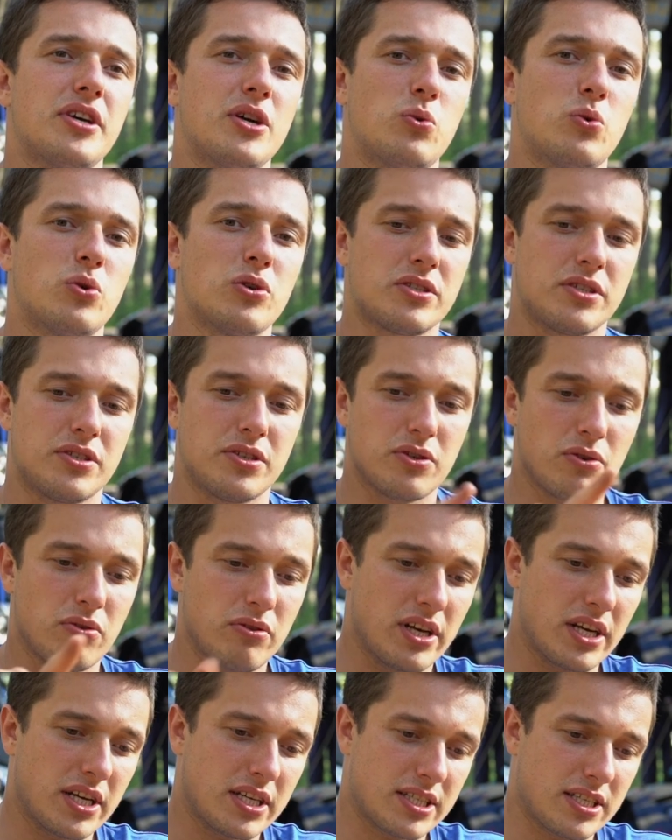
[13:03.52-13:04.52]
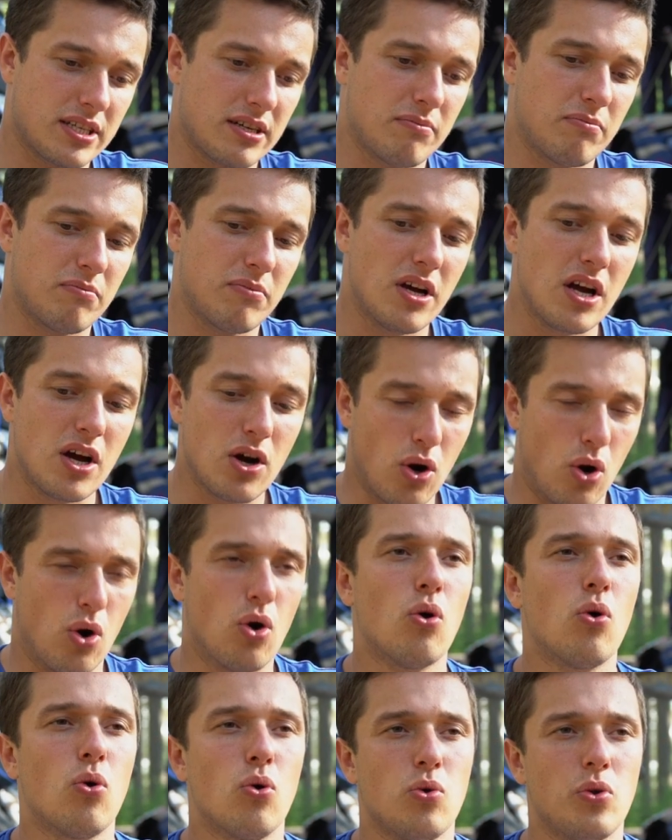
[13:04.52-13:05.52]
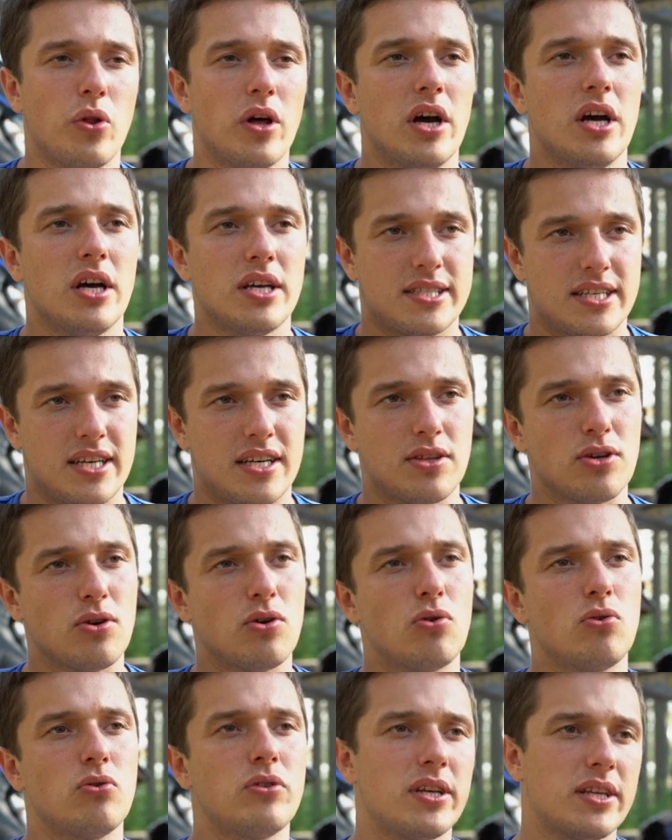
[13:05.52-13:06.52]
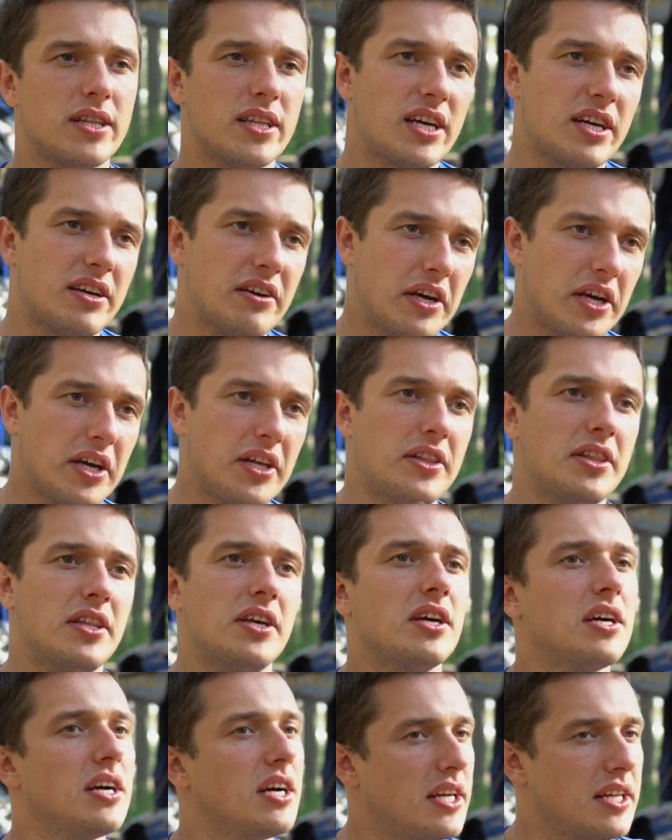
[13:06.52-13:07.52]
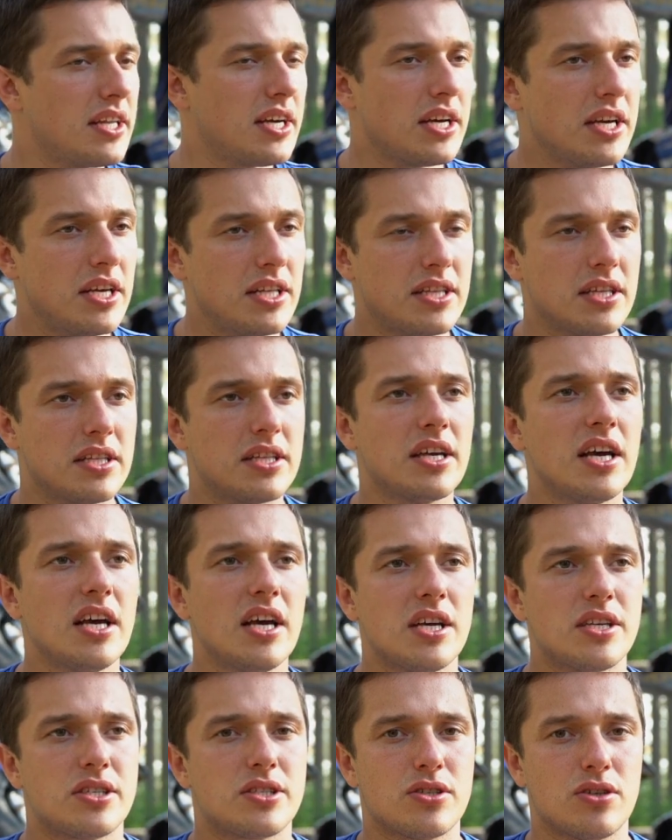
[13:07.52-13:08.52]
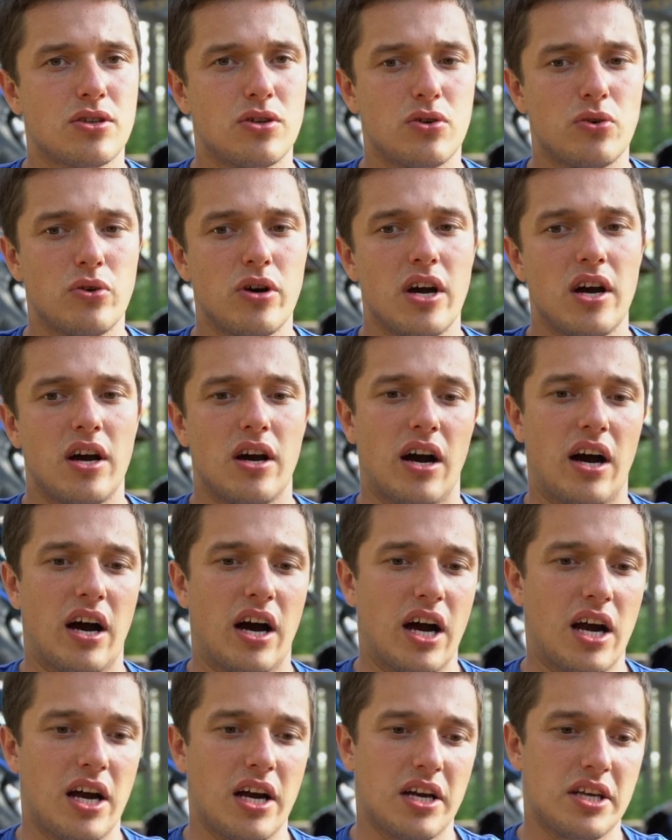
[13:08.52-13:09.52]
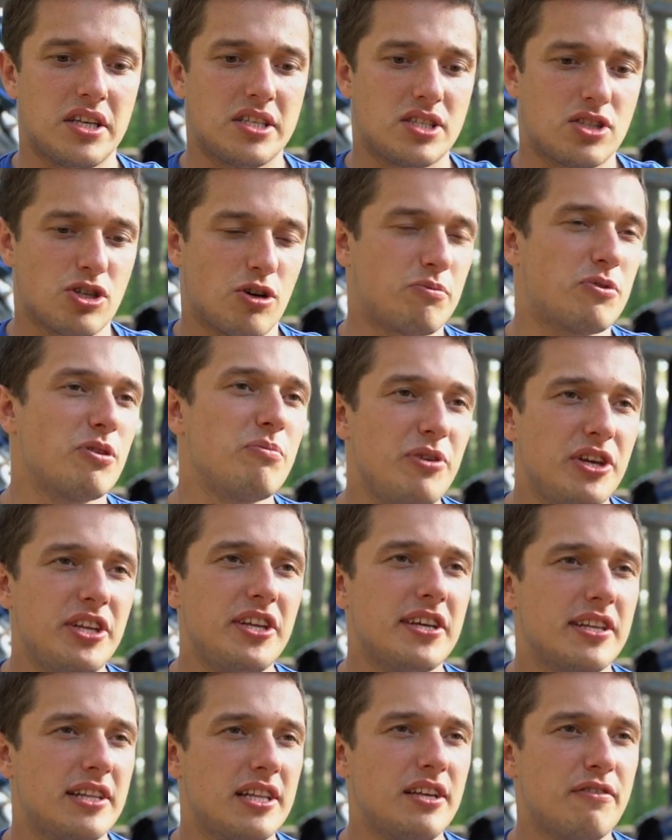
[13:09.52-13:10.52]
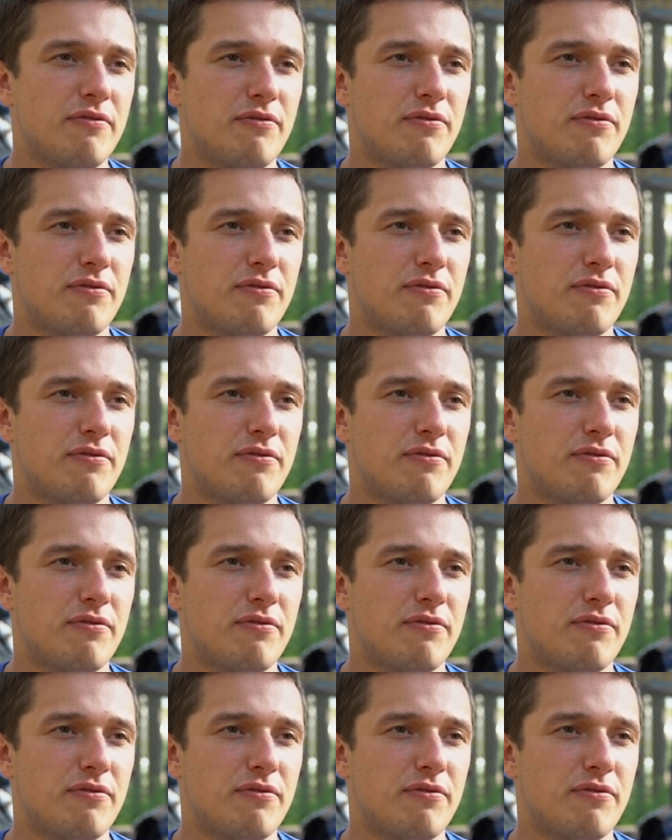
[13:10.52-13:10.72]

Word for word: there was, you know, like some hole, sand hole, and I hit and I hit it. So I stopped immediately